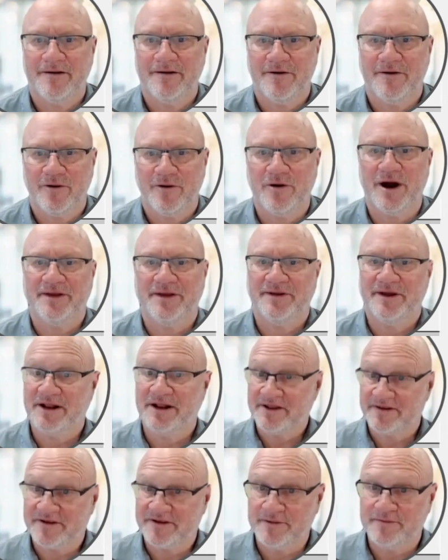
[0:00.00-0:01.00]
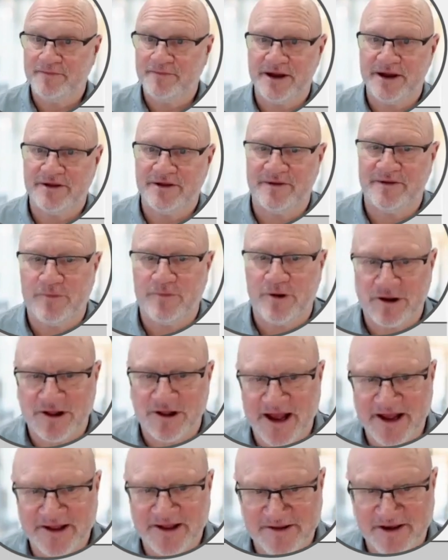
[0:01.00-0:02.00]
All right, now let's compare the model
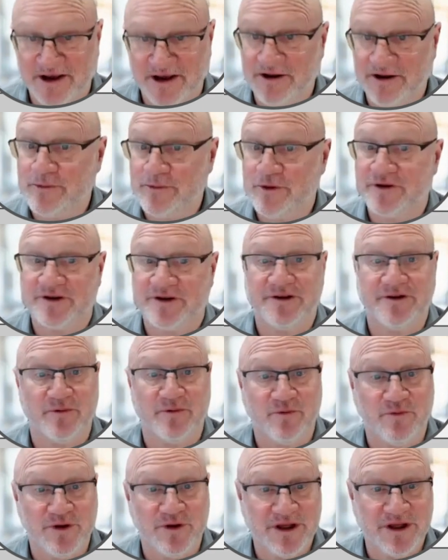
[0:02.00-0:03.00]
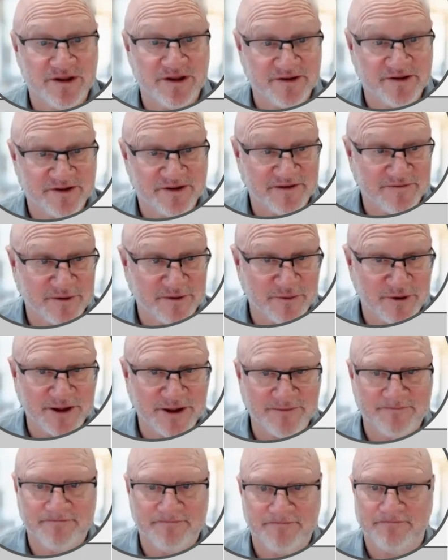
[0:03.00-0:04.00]
answer. And I'm just going to read this, everyone.